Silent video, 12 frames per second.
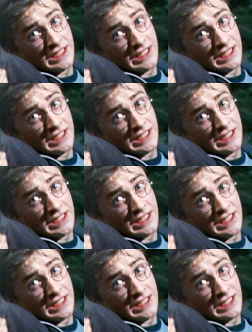
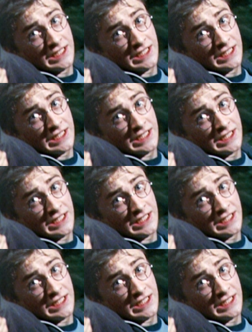
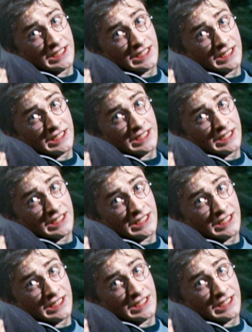
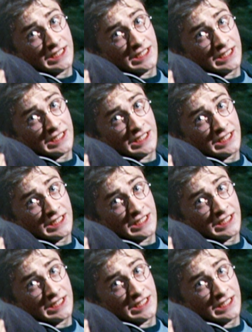
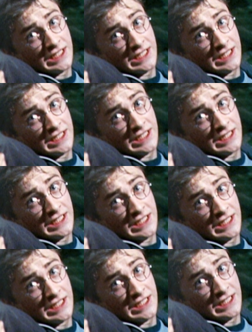[no speech]